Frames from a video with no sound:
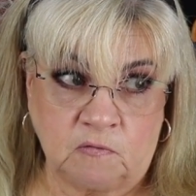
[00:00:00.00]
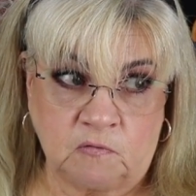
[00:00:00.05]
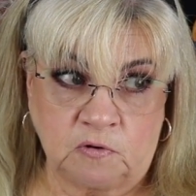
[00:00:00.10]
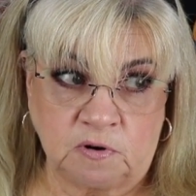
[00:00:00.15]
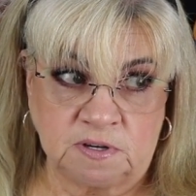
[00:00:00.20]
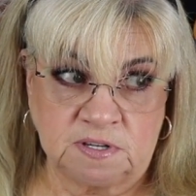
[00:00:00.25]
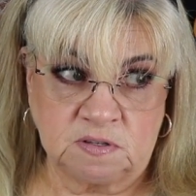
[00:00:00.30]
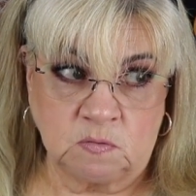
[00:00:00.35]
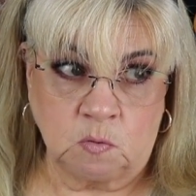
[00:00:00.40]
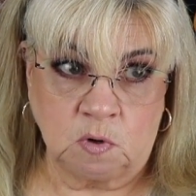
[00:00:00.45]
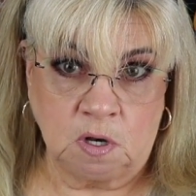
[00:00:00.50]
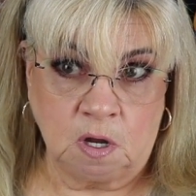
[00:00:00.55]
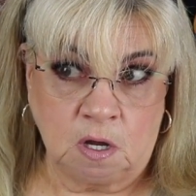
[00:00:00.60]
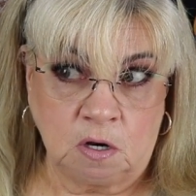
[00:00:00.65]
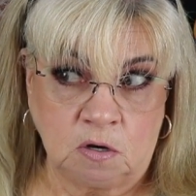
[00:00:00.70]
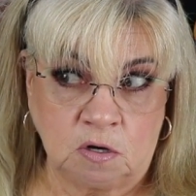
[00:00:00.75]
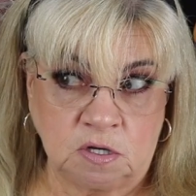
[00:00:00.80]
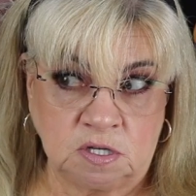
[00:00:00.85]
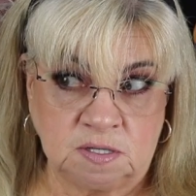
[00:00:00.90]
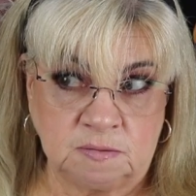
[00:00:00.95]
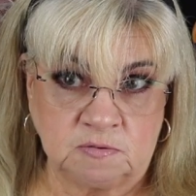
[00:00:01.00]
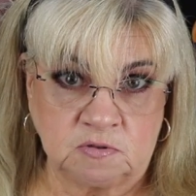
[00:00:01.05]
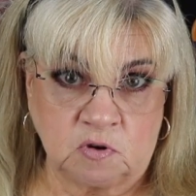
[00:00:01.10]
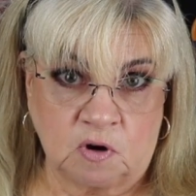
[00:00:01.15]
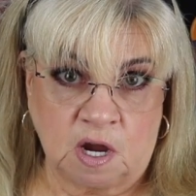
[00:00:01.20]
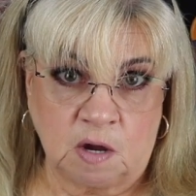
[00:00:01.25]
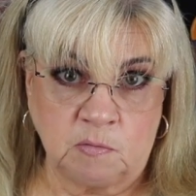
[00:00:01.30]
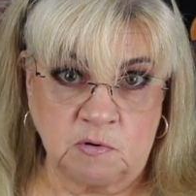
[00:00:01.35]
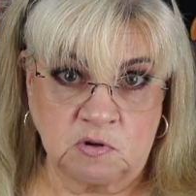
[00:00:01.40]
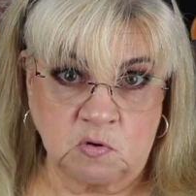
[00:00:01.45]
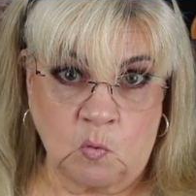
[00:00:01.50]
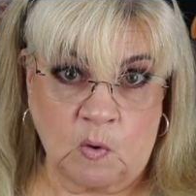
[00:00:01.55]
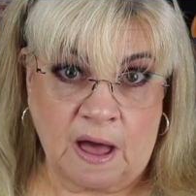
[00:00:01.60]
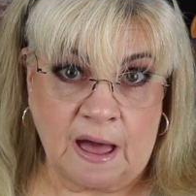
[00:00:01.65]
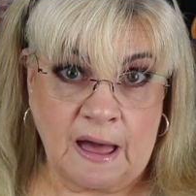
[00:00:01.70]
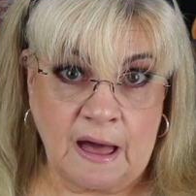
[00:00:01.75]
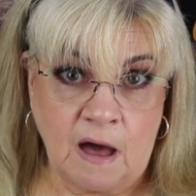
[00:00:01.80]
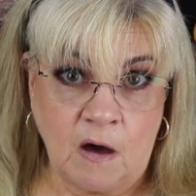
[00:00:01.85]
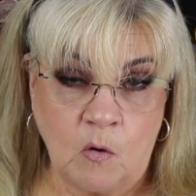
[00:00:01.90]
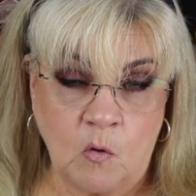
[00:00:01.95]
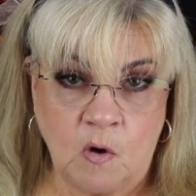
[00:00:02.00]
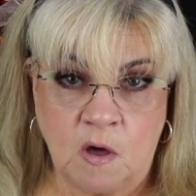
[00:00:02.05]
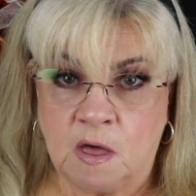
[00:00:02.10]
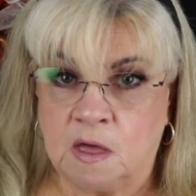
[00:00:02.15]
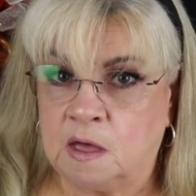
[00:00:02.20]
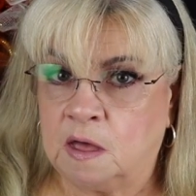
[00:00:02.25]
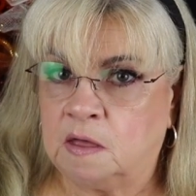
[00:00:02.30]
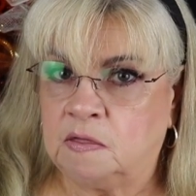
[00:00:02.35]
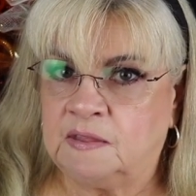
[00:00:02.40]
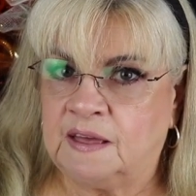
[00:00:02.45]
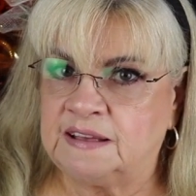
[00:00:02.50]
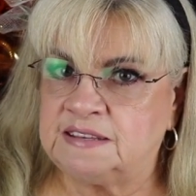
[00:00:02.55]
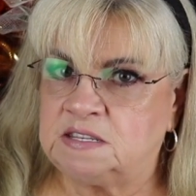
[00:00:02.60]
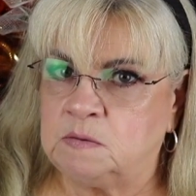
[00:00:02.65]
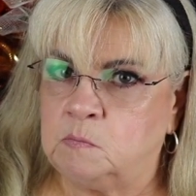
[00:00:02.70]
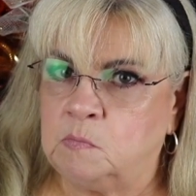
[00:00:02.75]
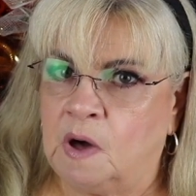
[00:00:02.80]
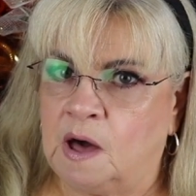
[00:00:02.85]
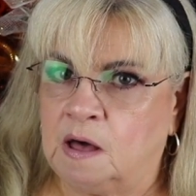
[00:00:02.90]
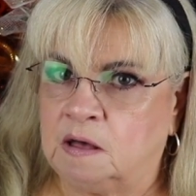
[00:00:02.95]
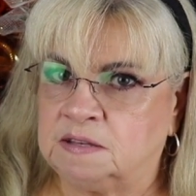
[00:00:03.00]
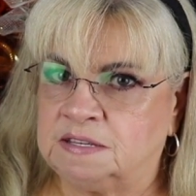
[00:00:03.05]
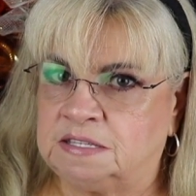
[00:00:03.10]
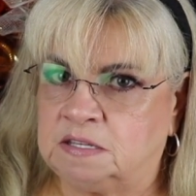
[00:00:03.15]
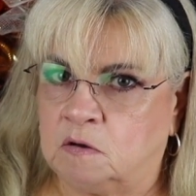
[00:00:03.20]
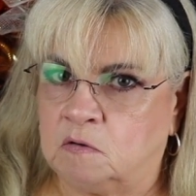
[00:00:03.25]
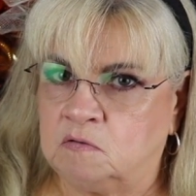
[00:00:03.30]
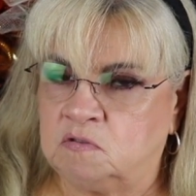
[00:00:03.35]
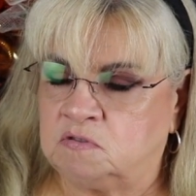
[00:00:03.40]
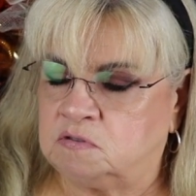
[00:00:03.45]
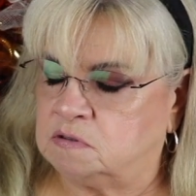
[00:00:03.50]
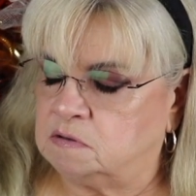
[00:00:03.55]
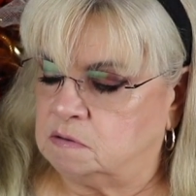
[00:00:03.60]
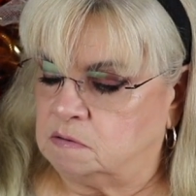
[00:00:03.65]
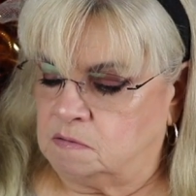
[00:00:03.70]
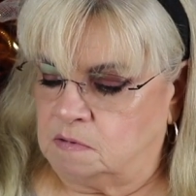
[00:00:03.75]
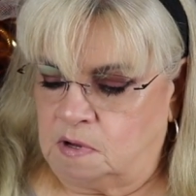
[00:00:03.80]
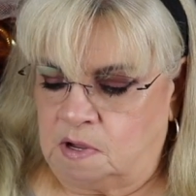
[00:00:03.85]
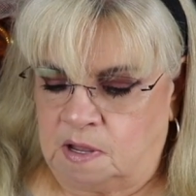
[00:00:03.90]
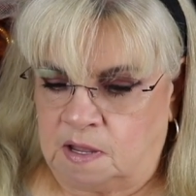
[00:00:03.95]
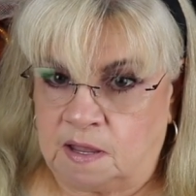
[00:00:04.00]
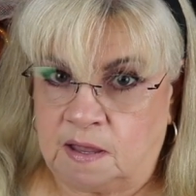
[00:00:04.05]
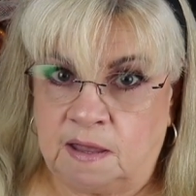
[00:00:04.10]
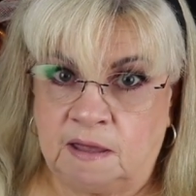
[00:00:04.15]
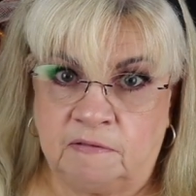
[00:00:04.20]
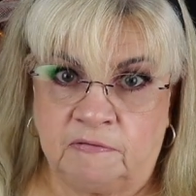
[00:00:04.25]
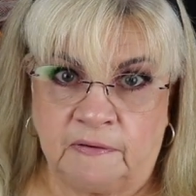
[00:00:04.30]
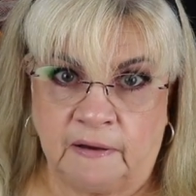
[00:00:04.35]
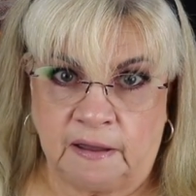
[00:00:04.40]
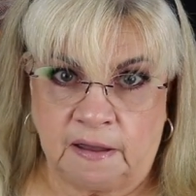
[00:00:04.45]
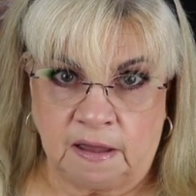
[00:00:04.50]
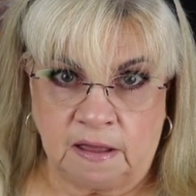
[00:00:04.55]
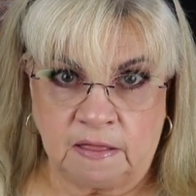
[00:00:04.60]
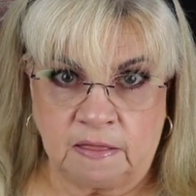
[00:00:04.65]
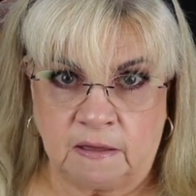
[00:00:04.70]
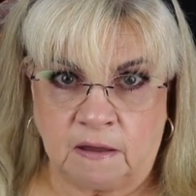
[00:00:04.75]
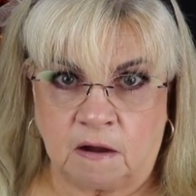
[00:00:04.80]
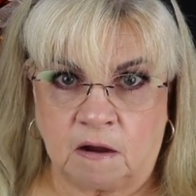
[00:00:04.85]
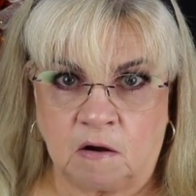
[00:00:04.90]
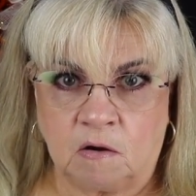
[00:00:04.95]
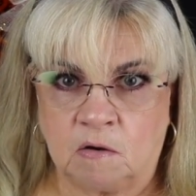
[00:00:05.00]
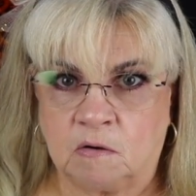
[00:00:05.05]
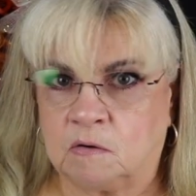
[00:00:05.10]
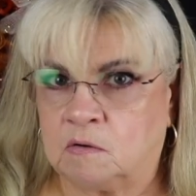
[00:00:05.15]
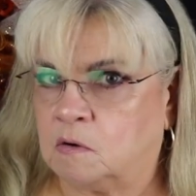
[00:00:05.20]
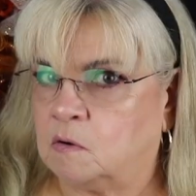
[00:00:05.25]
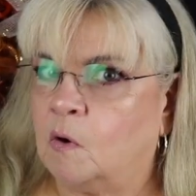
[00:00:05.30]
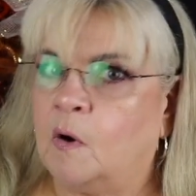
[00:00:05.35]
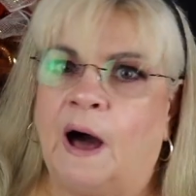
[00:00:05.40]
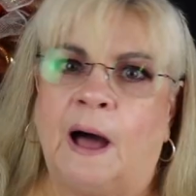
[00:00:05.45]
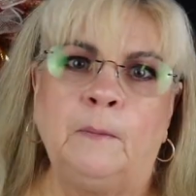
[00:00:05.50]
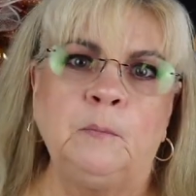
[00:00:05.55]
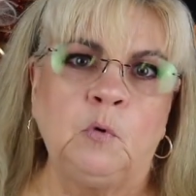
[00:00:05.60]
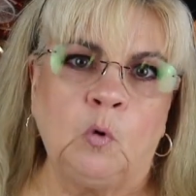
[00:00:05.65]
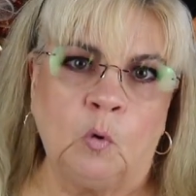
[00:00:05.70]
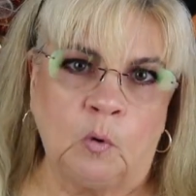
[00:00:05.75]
First 100 subscribers, wow, that's a milestone. If I get there, oh, I'm